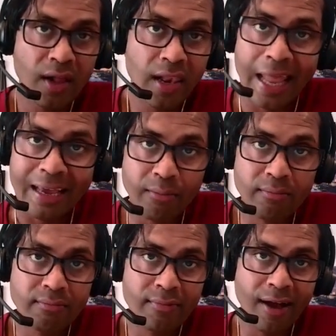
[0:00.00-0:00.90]
like
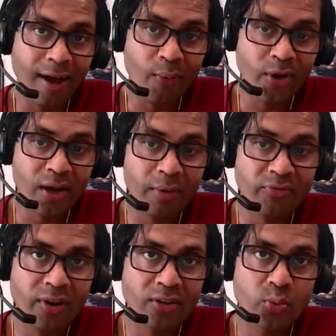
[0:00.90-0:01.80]
I want to come in
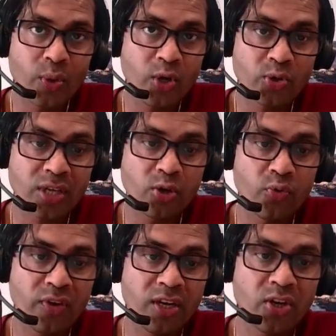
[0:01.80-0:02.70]
front of the videos and do
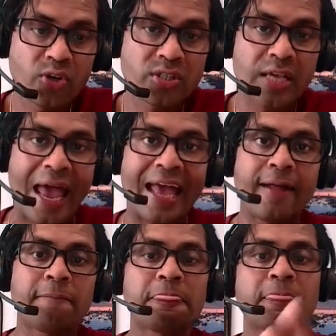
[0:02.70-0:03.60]
videos,
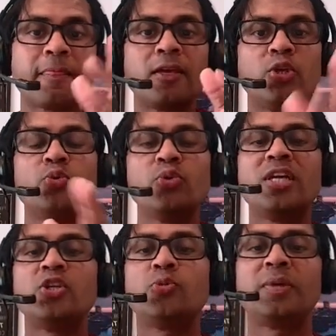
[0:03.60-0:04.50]
and you
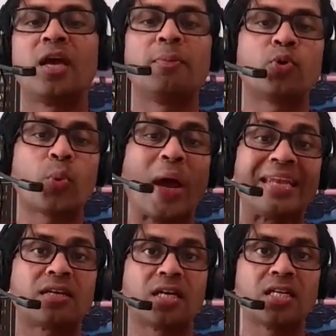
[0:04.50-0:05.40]
need to be able to
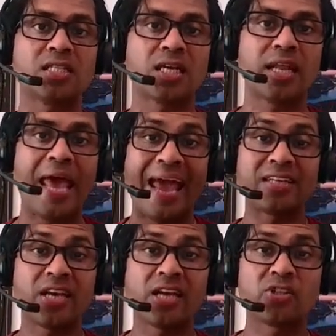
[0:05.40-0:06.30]
write content.
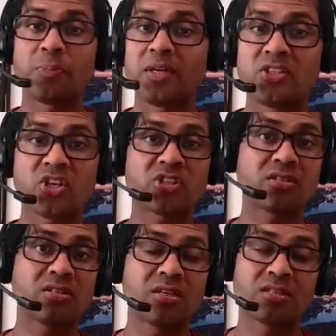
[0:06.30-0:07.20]
And ChatGPT
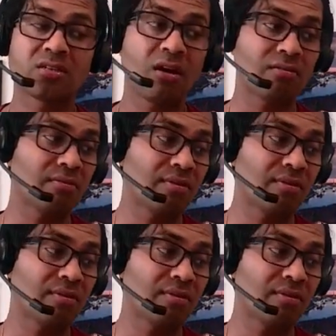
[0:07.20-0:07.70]
just got